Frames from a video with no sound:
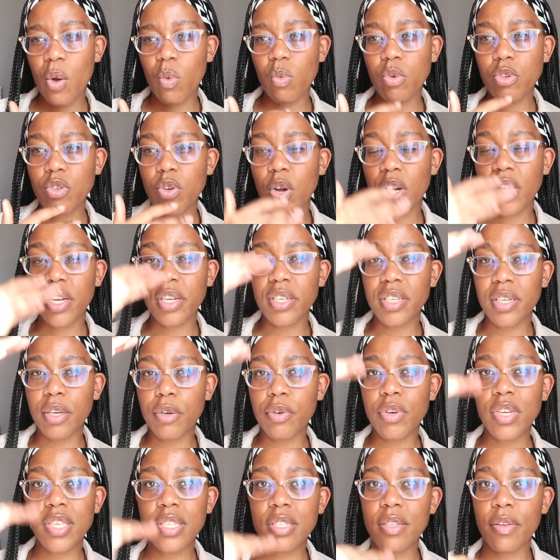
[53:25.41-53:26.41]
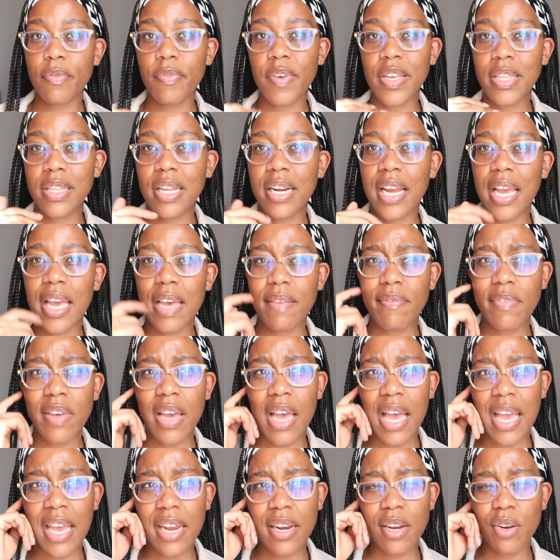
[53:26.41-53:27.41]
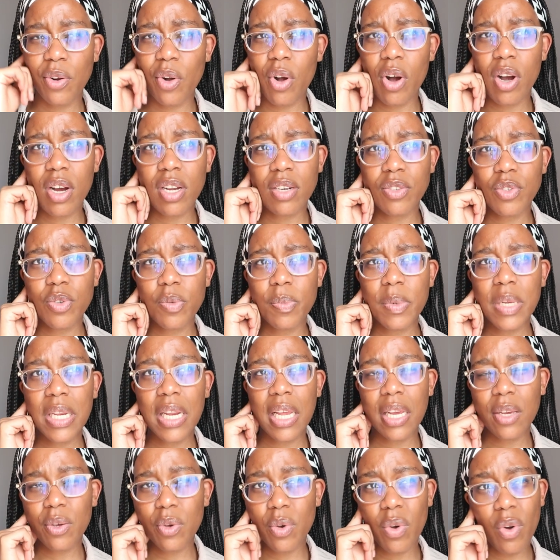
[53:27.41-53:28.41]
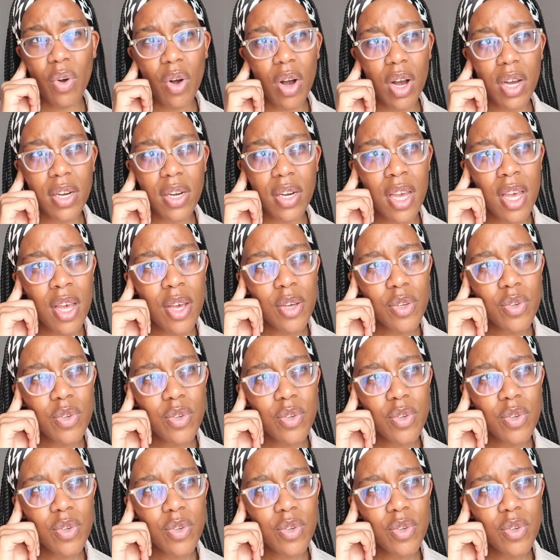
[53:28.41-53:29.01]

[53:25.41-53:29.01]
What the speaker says: was gonna decrease the faith that I have had in God, to be like, yo, God,